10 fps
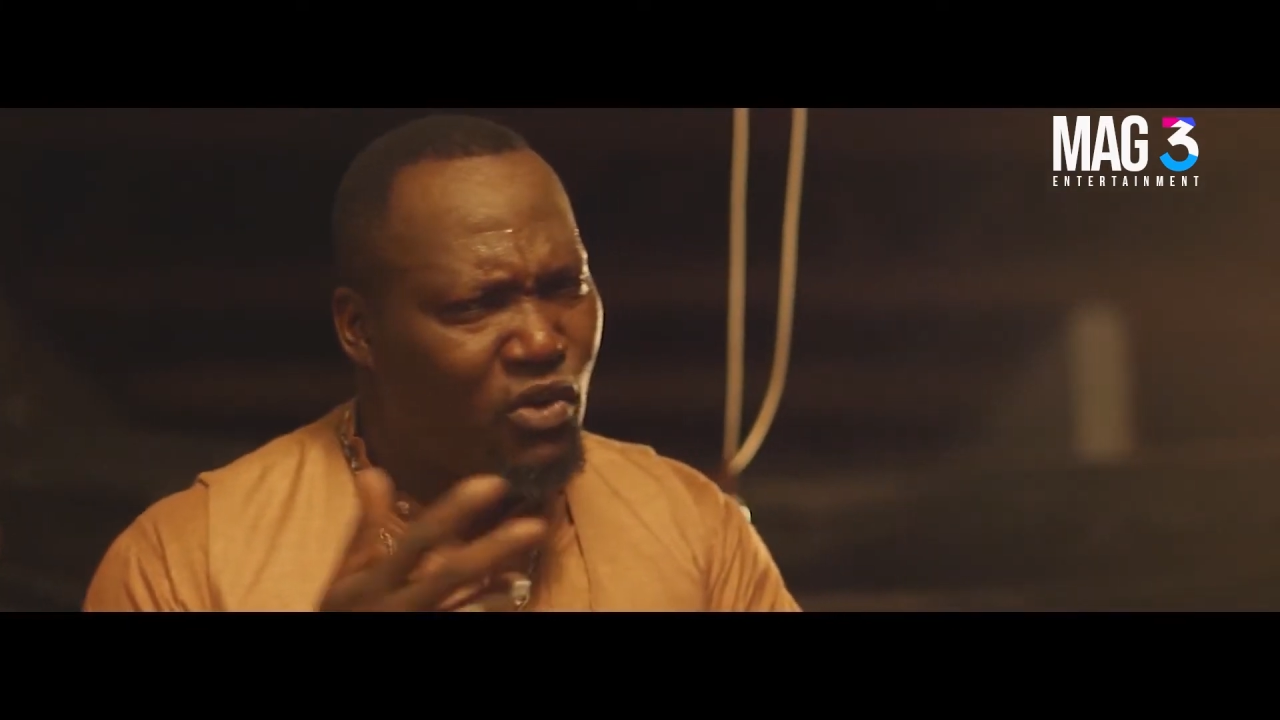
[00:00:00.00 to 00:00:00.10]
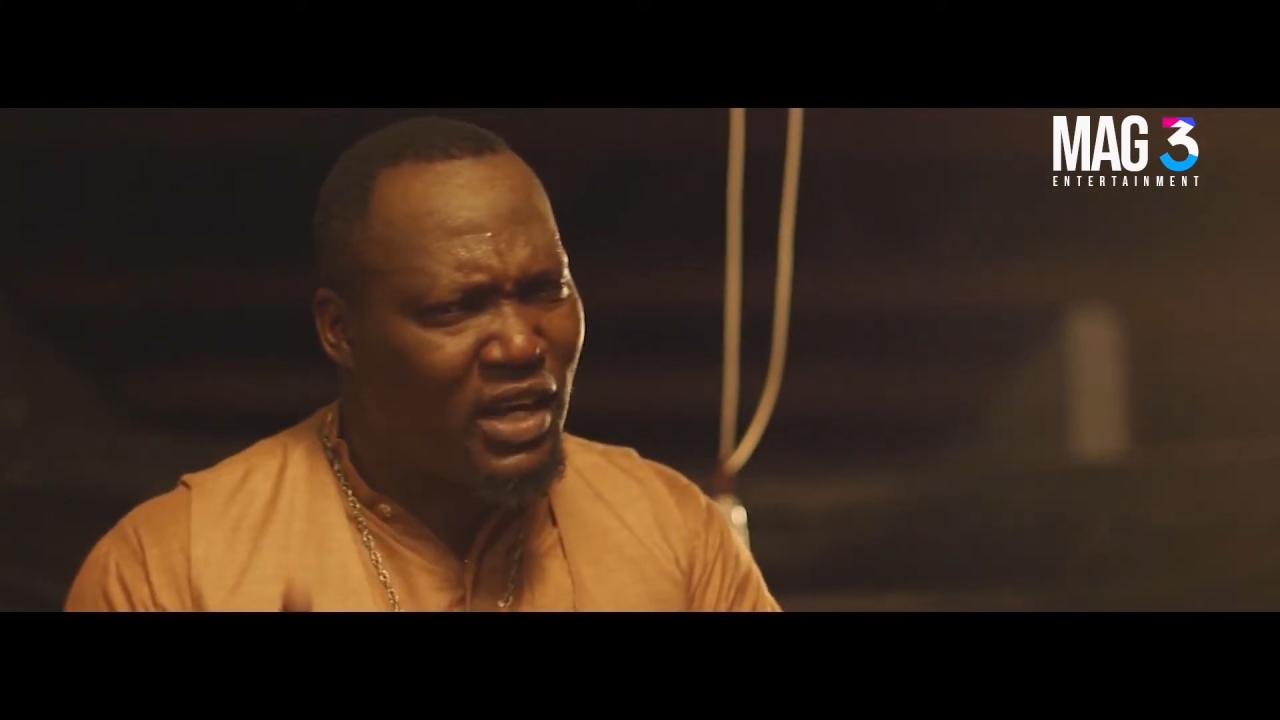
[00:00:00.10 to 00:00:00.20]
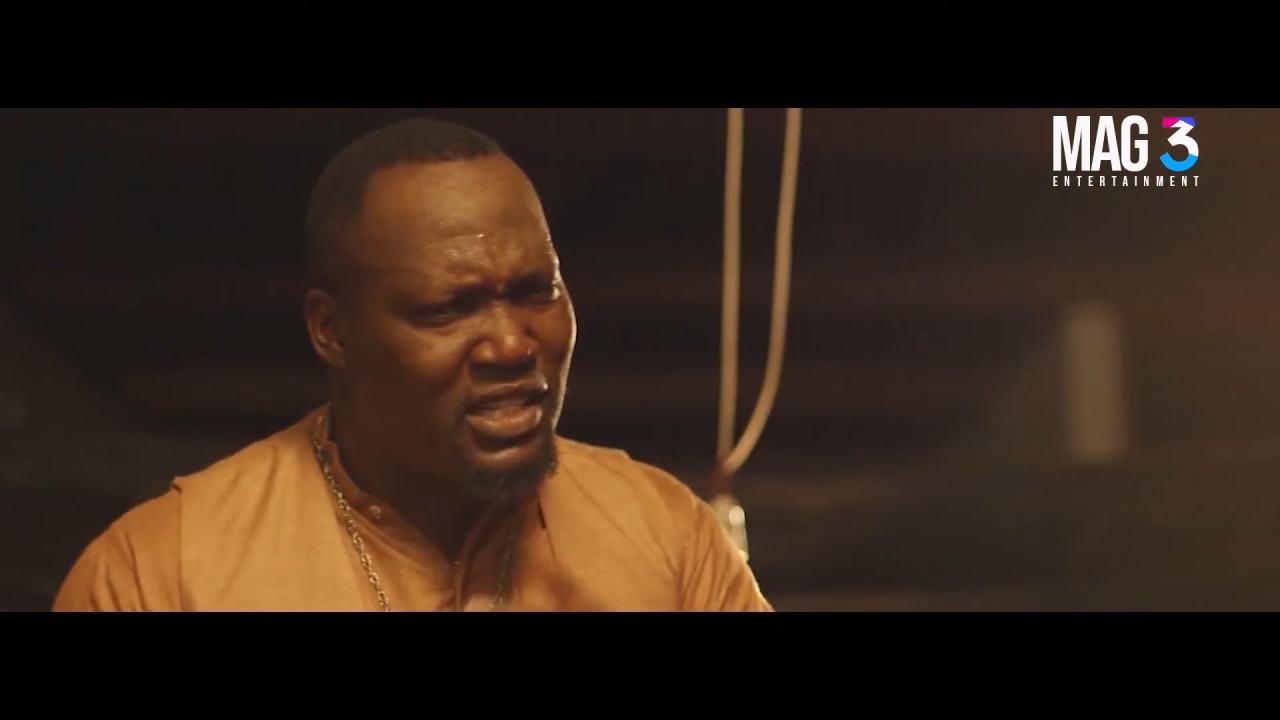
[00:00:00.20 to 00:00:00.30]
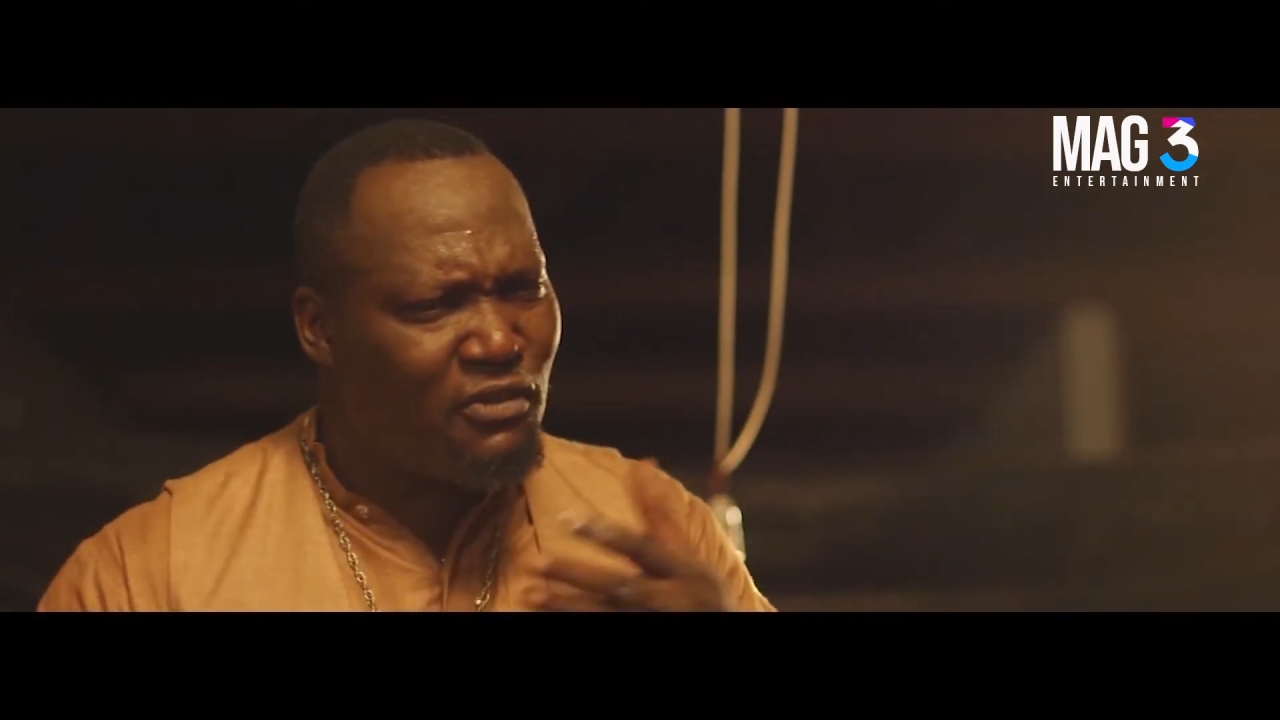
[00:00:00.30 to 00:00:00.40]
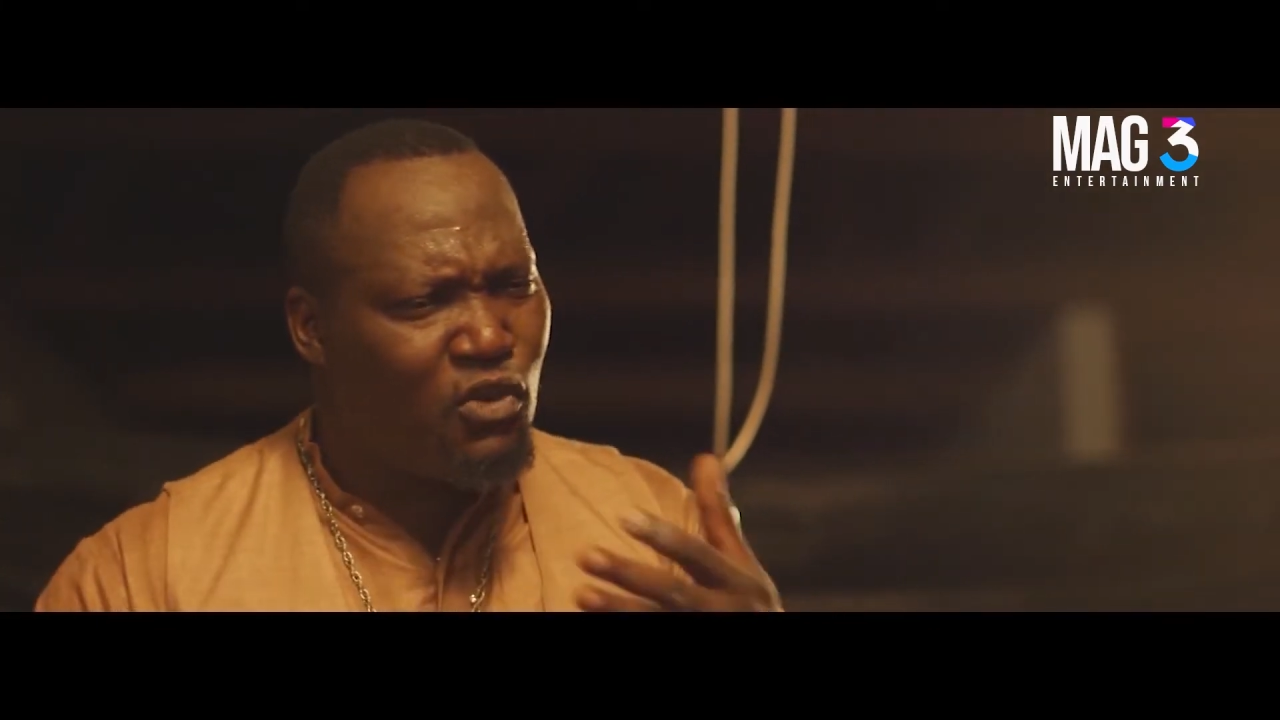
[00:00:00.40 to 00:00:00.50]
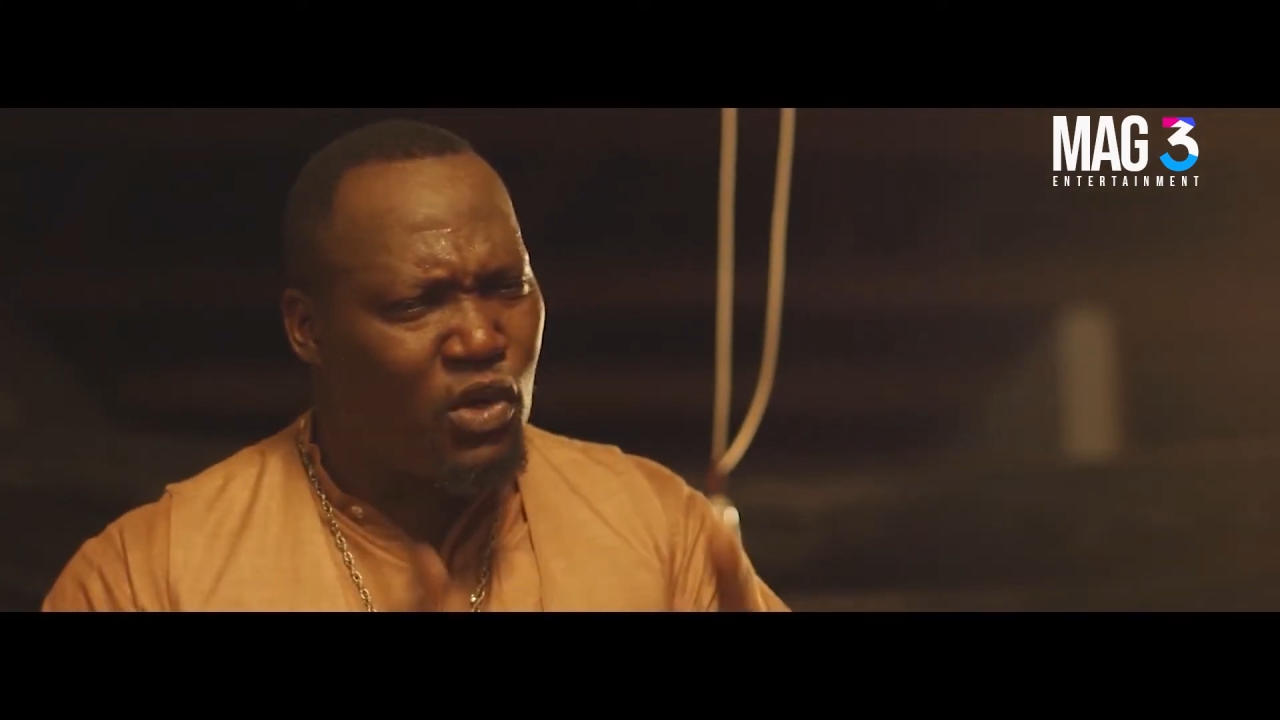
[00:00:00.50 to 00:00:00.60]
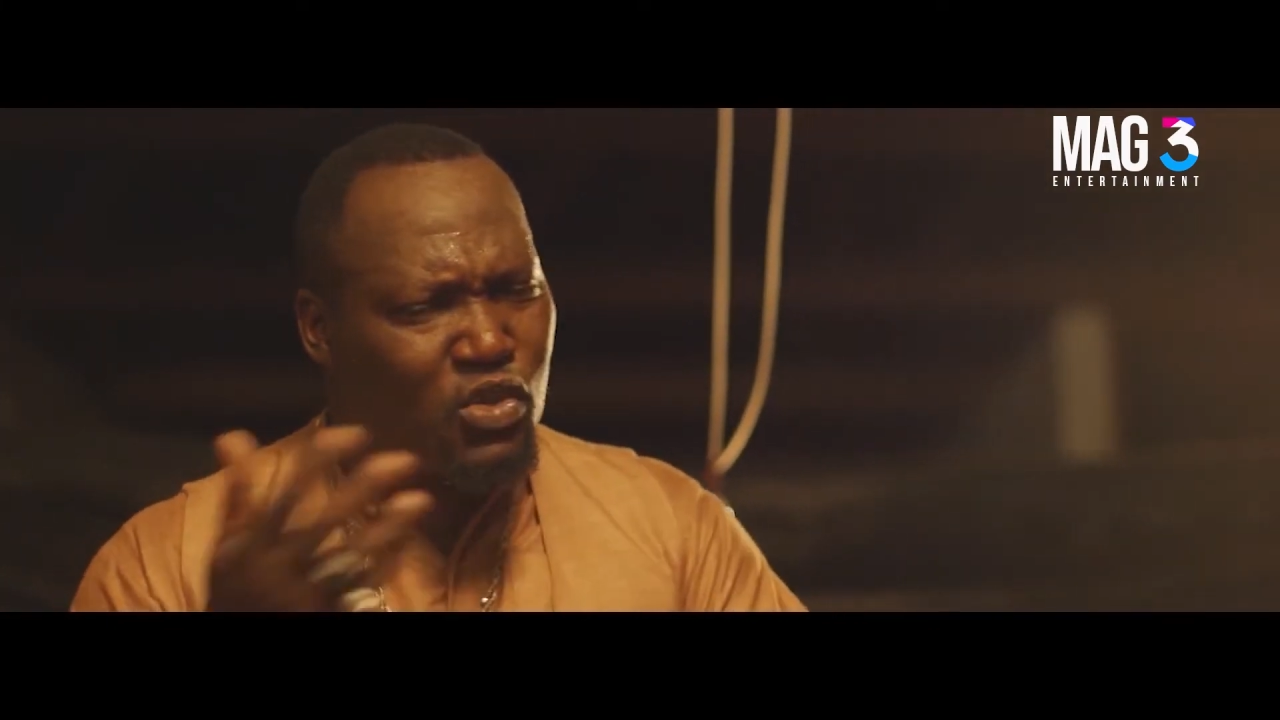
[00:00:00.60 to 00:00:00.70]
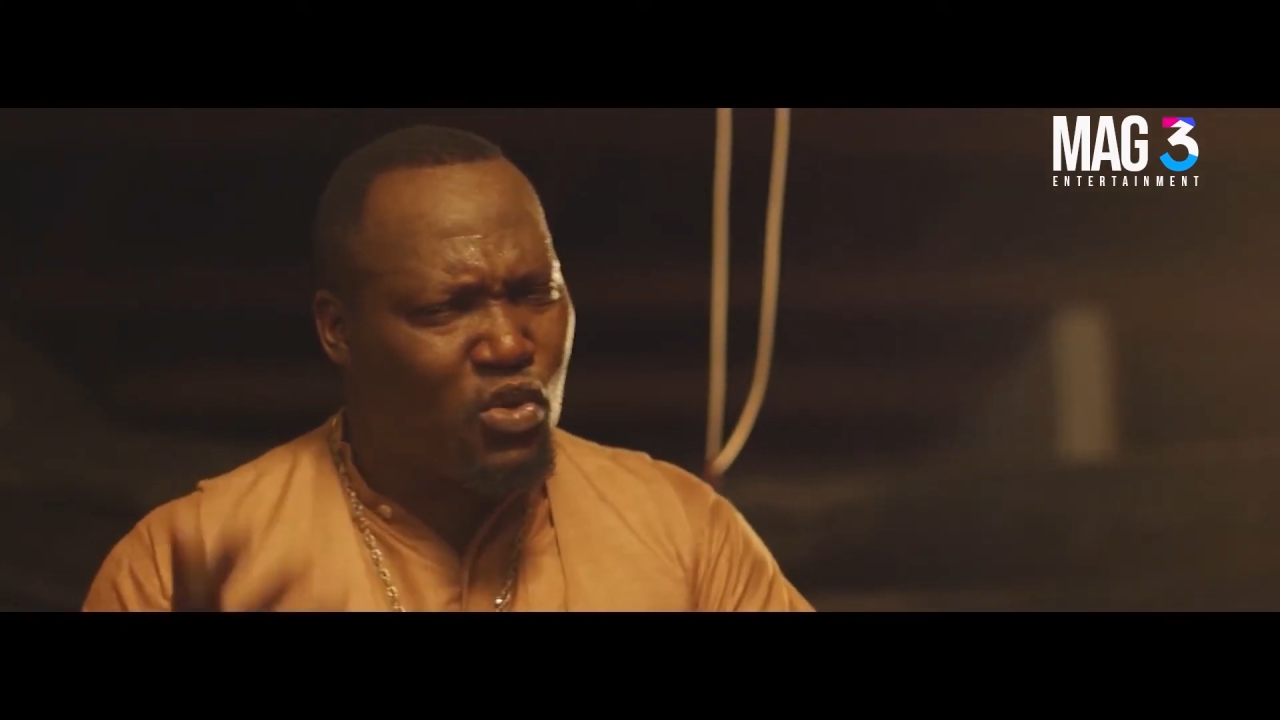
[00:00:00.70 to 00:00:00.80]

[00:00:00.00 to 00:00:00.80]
of us have got his